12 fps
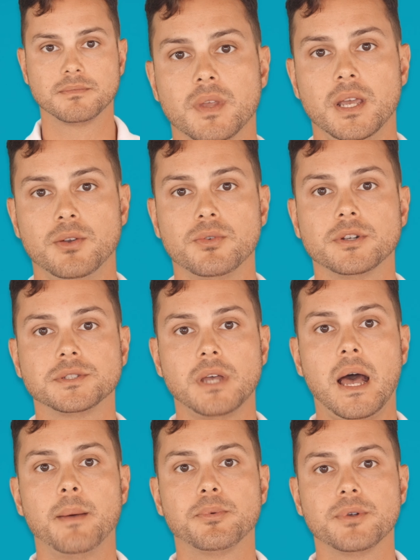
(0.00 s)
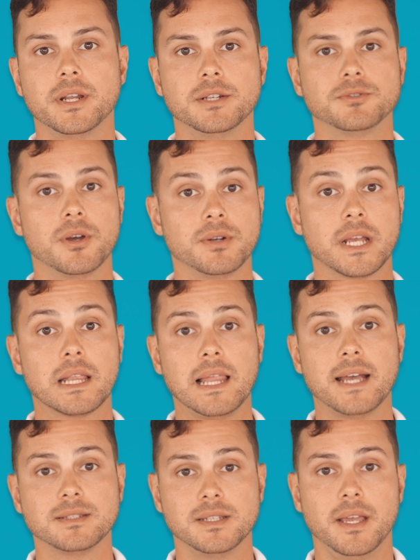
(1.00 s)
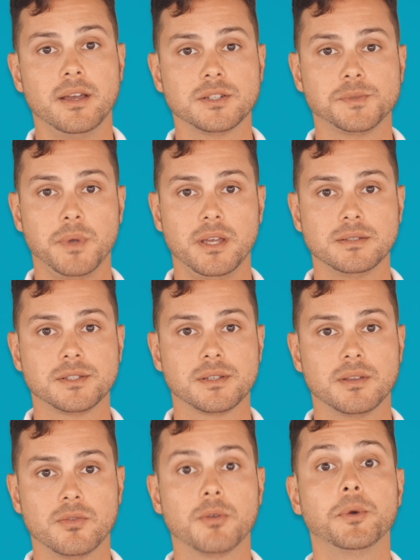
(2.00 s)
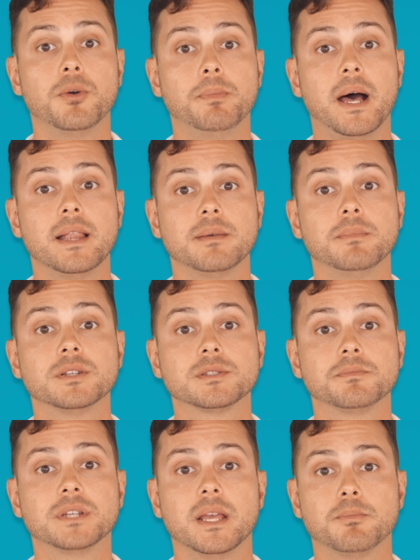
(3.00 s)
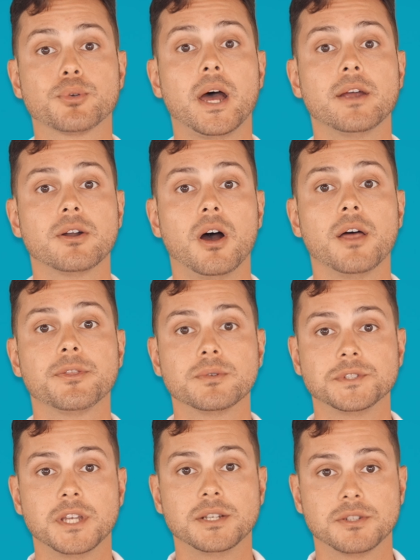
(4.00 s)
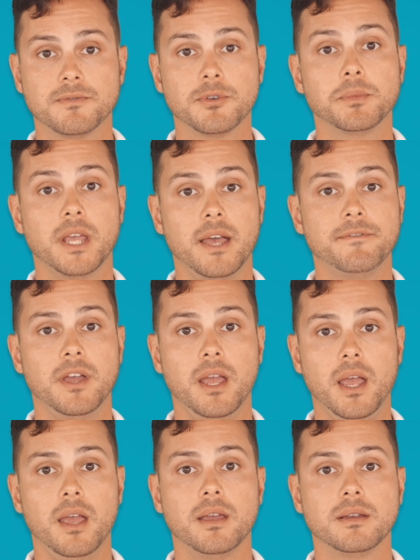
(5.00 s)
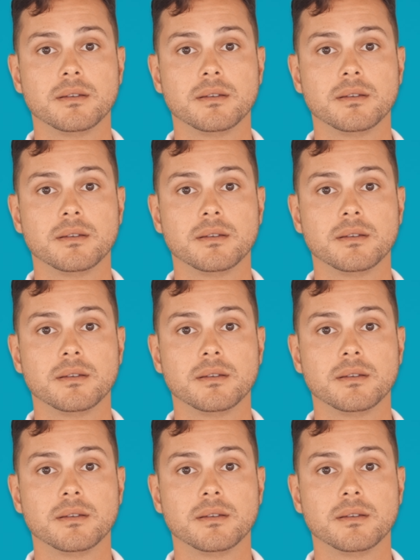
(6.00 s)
In order to operate a drone in Class C airspace, the remote pilot must obtain prior authorization from the FAA.